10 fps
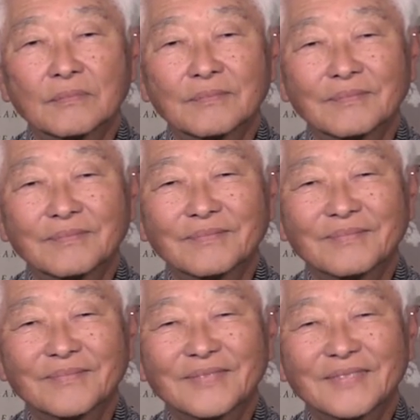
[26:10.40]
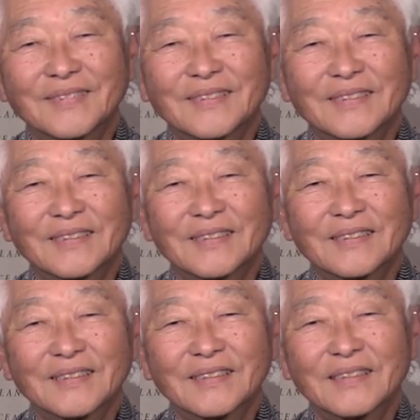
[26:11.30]

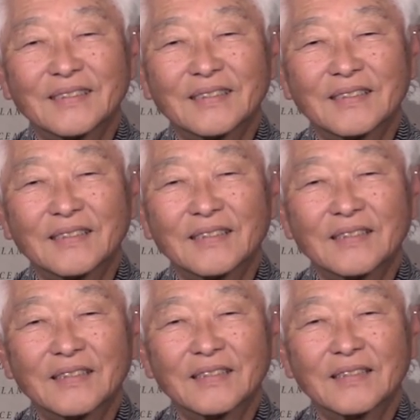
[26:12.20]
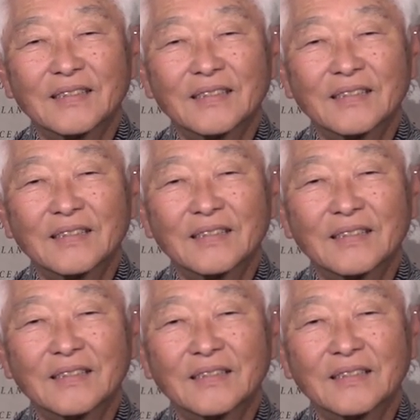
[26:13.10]

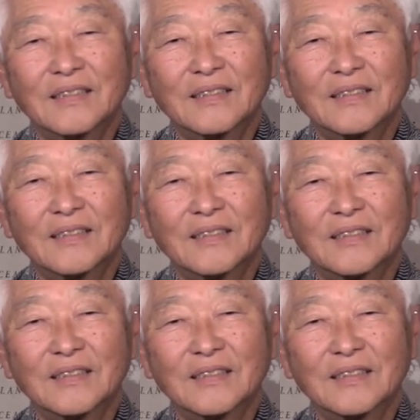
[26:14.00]
(silent)